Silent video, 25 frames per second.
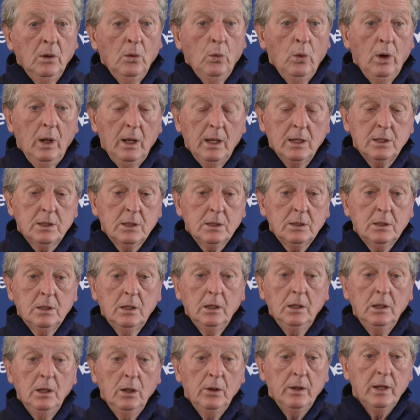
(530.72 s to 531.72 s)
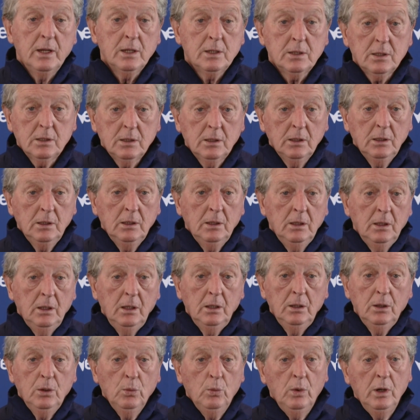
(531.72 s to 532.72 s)
Well, that's you know that's
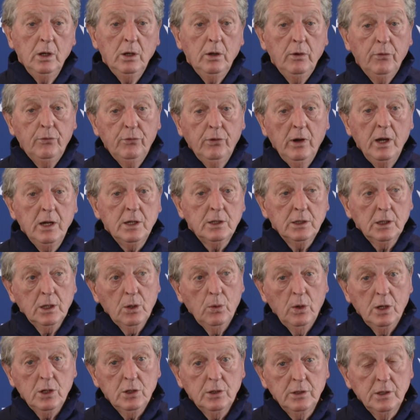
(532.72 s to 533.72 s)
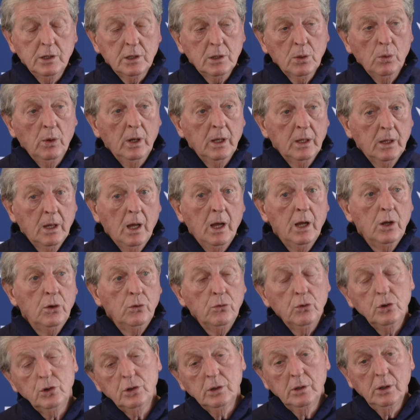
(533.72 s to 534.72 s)
the the way you phrase the question is quite
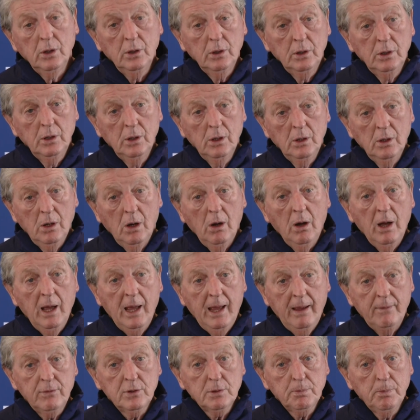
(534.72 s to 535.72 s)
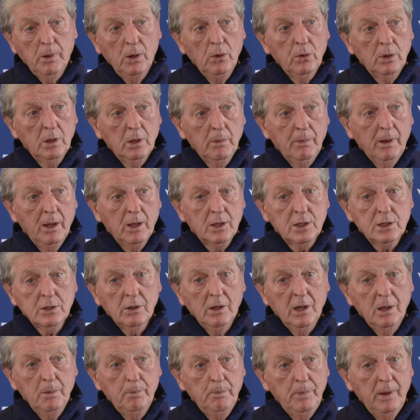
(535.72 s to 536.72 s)
dangerous. You know, you know I have spoken about
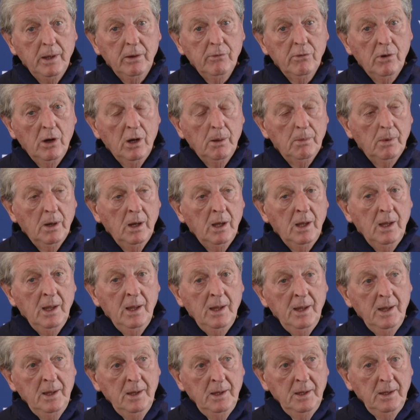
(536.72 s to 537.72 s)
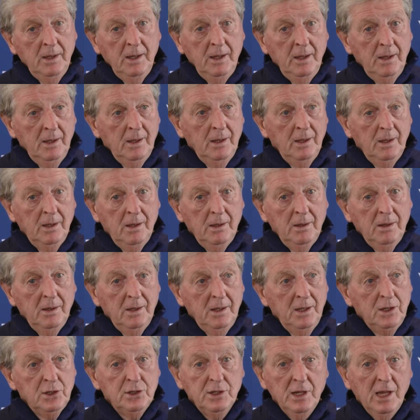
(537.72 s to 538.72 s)
Saïd Benrahma. Uh,
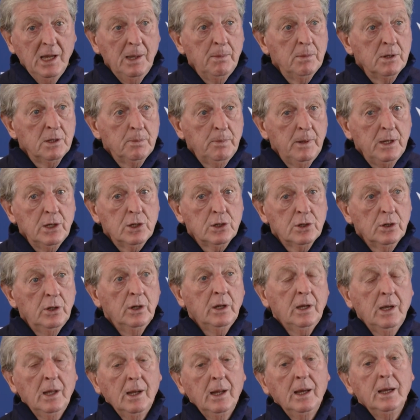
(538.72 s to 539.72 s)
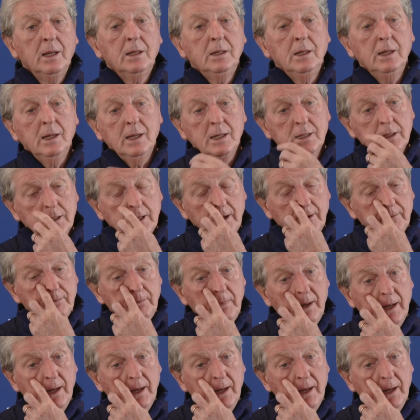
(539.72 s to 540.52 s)
his name has been circulated, as have